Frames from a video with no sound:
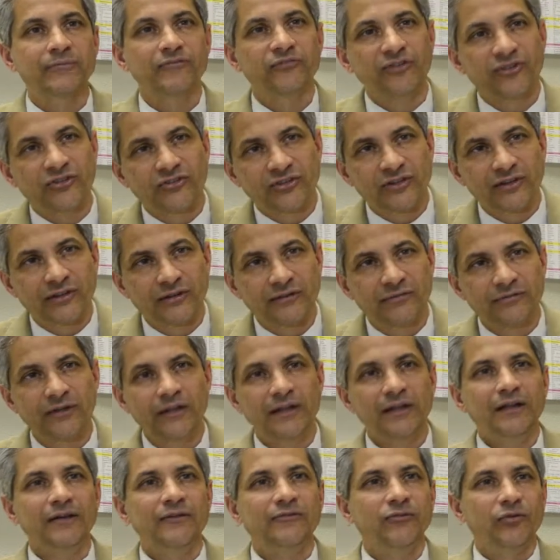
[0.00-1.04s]
first at the
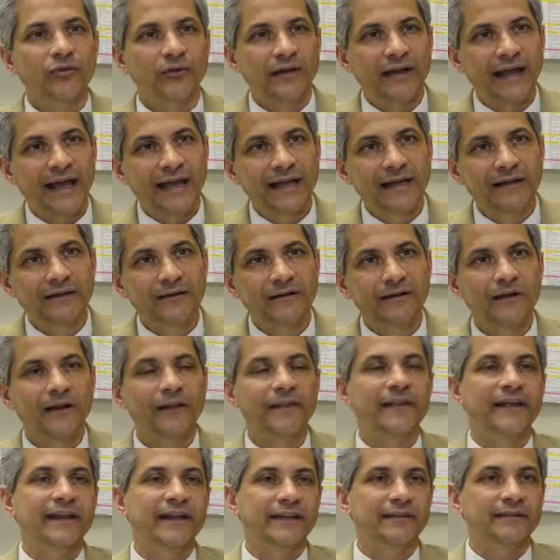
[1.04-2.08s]
foot and ankle,
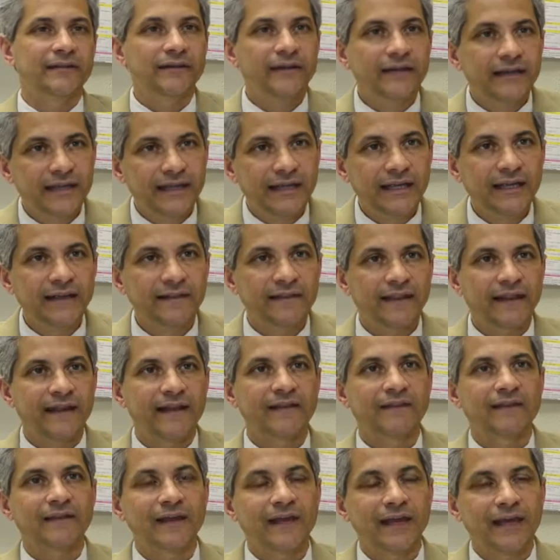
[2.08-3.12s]
then at the knee, and then
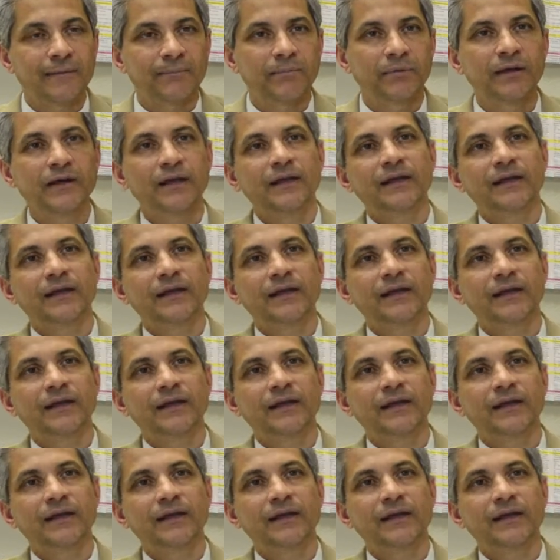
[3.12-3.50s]
at the hip.